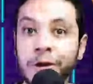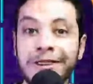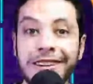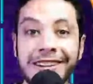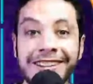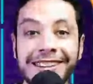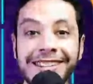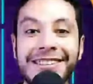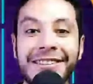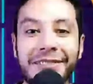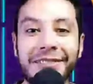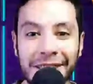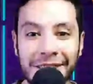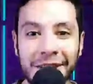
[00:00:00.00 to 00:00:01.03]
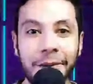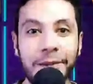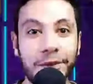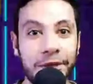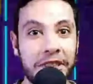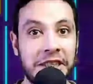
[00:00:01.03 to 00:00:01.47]
this is the visa
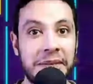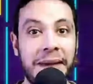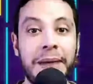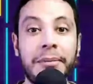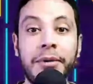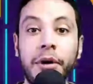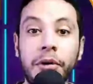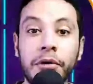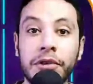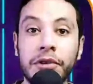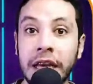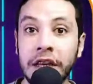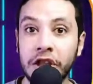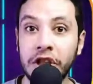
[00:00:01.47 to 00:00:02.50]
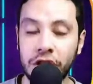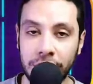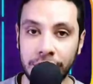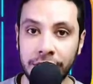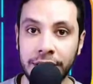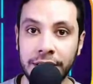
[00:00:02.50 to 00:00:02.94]
policy map of the
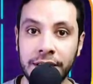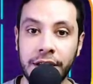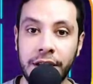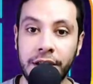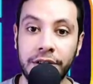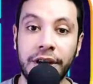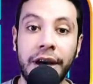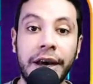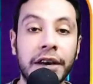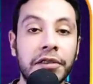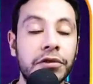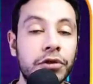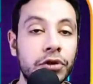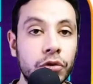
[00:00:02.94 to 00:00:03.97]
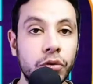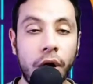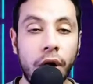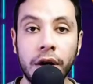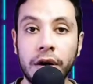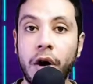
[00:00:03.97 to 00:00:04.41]
Schengen area. If you
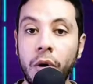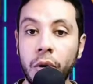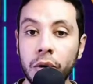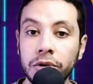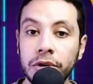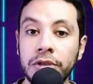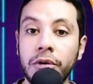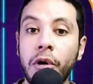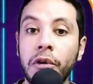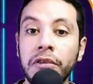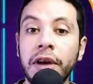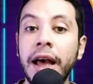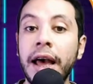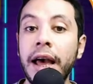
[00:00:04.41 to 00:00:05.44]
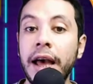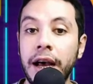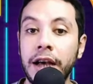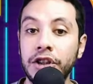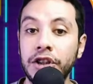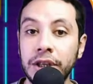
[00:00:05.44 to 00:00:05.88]
are a holder of
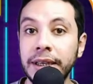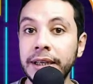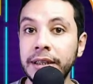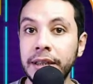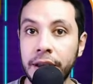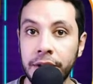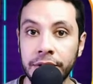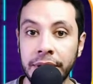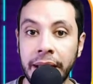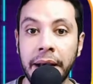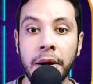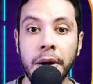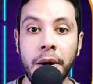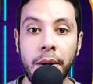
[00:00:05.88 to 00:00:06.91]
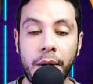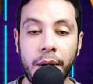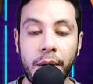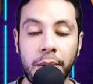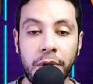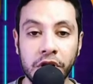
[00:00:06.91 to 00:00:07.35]
a Schengen area
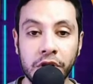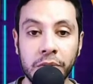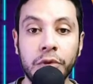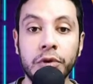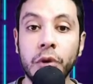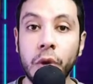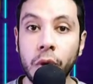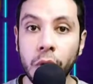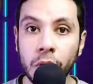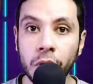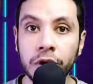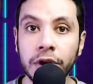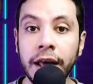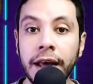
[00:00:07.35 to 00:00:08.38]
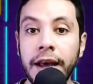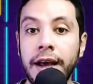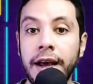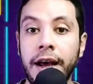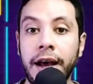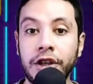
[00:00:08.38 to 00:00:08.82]
passport or
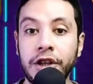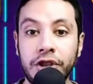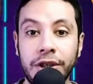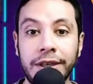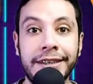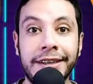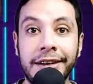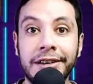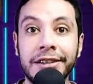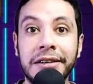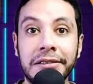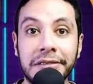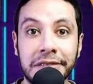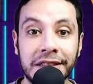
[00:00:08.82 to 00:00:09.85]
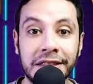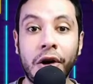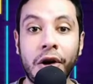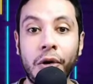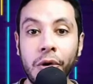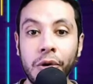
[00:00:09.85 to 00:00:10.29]
a Schengen area
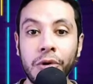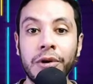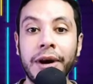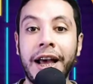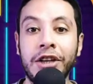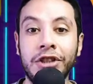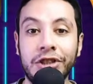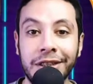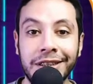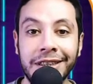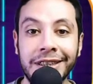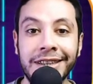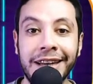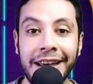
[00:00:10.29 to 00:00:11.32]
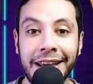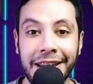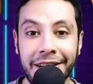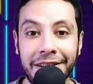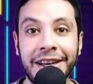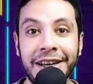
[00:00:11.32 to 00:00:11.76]
visa or a Schengen
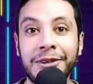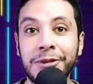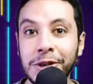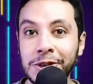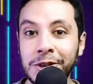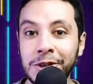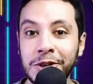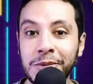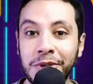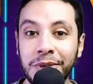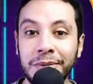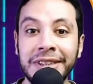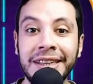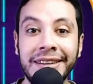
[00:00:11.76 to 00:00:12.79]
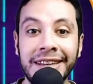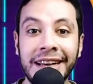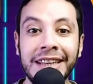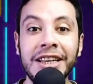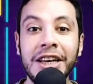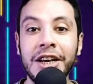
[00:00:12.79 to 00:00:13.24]
area residence permit,
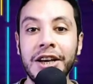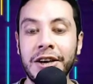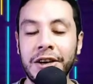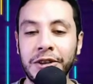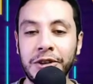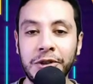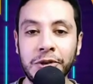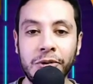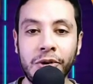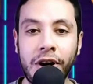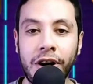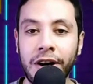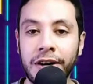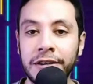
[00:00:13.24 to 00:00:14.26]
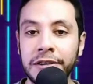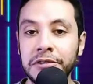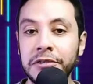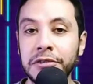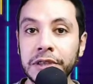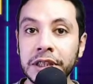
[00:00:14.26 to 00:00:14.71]
then you are
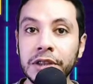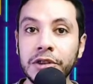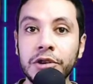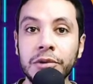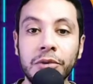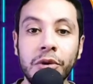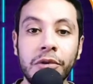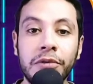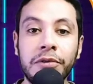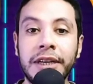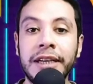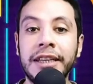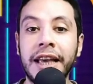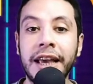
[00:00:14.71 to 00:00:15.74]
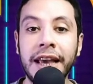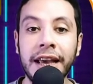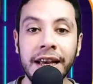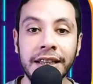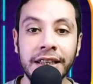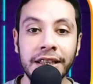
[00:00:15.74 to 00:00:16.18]
free to move in
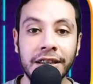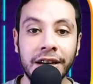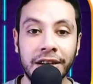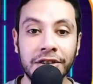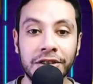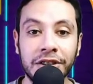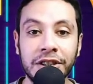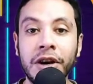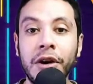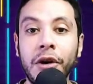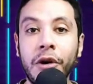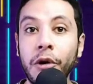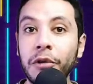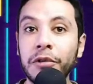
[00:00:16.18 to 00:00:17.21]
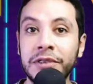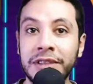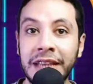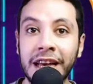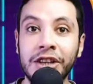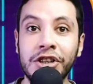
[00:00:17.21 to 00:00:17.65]
any country of
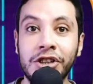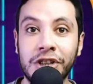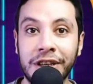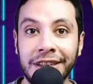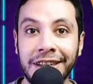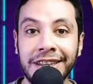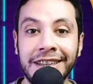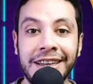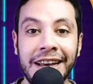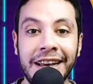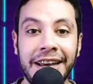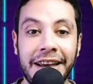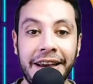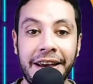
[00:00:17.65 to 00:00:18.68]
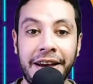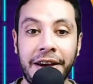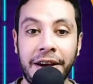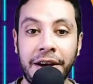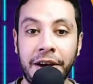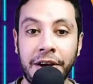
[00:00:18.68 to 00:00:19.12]
the Schengen
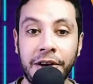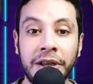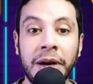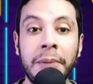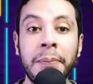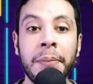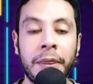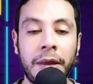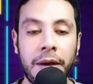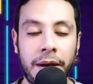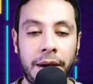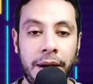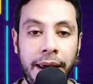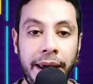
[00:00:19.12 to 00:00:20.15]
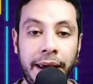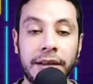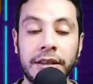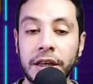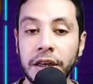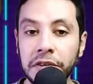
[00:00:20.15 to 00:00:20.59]
area.
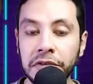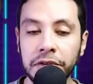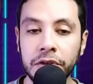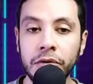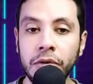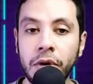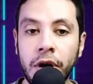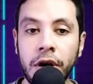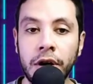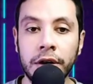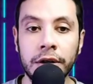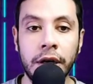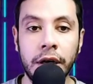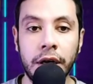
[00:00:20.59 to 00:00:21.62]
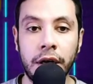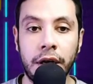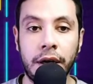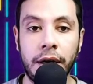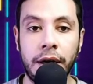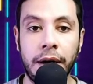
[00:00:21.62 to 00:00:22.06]
And if you are
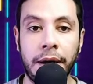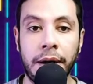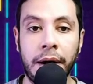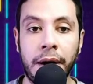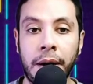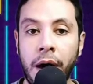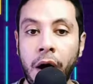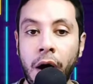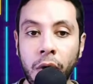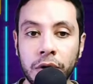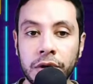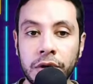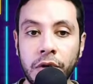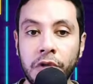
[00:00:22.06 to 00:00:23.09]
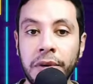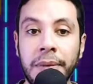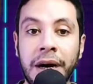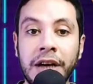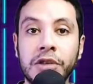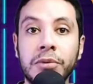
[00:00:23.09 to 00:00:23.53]
a holder of a
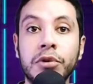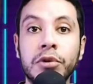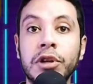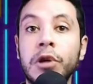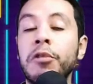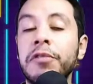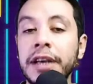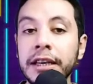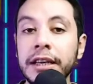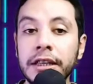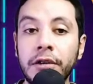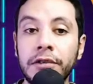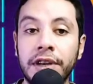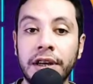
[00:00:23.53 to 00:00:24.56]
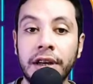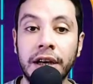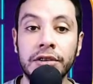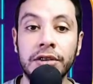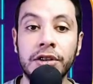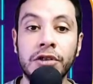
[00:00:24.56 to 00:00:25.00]
passport of any of the
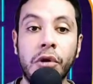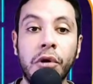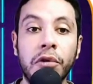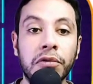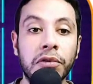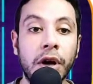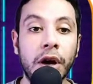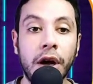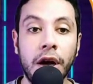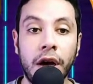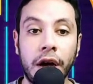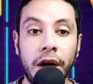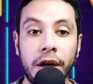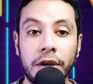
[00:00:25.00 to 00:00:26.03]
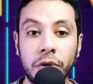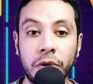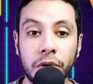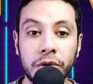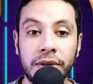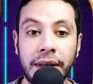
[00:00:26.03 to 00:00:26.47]
countries of
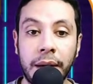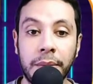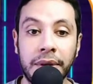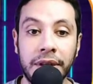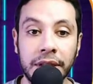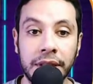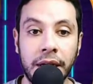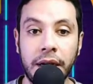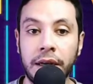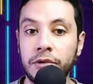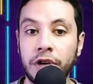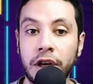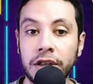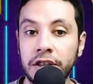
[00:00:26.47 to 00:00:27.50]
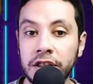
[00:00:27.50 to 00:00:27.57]
North America, United